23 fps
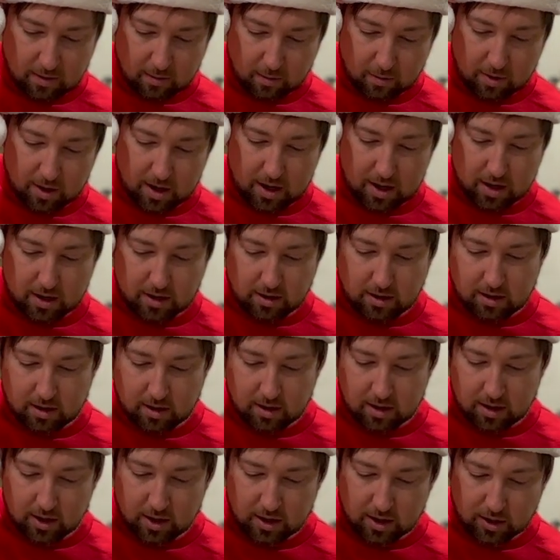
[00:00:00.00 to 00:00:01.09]
1,
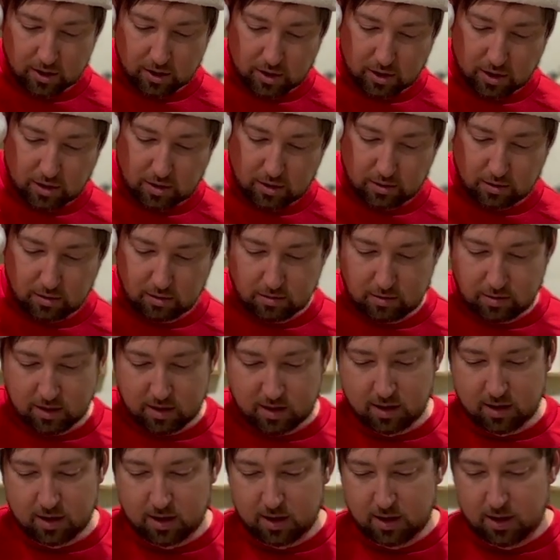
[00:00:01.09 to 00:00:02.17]
2.
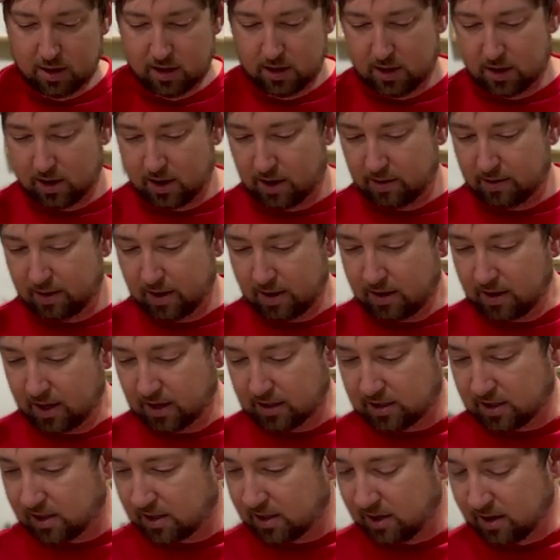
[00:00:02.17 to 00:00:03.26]
I think
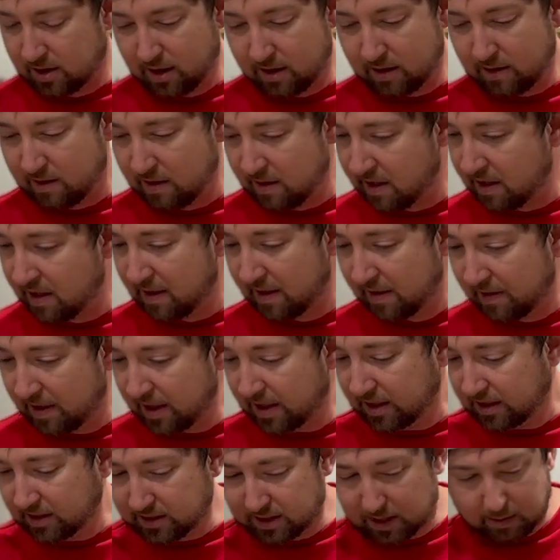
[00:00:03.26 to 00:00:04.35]
this
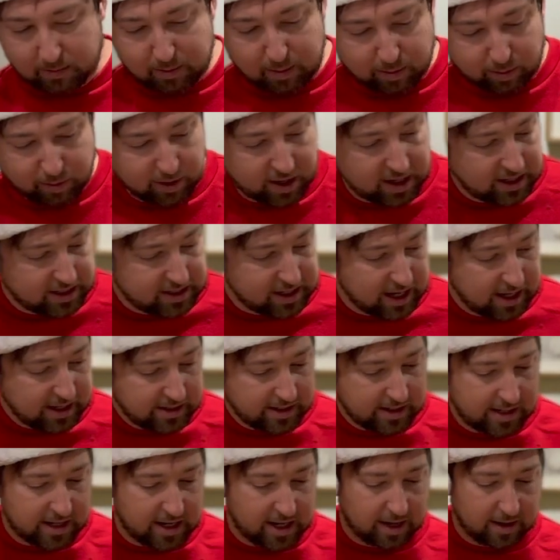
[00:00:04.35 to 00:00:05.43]
is gonna be pretty
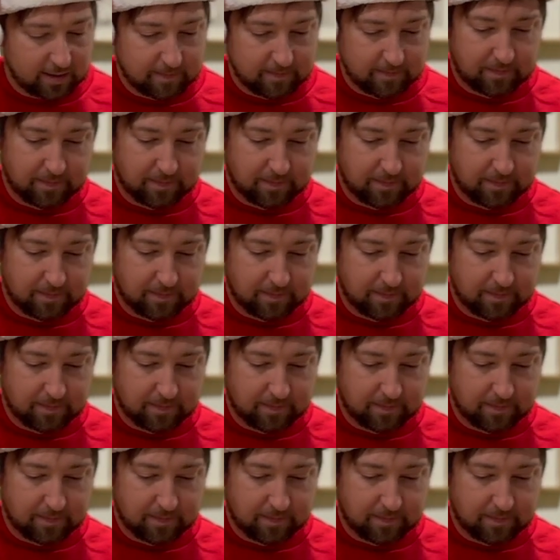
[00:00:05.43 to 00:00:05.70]
tasty.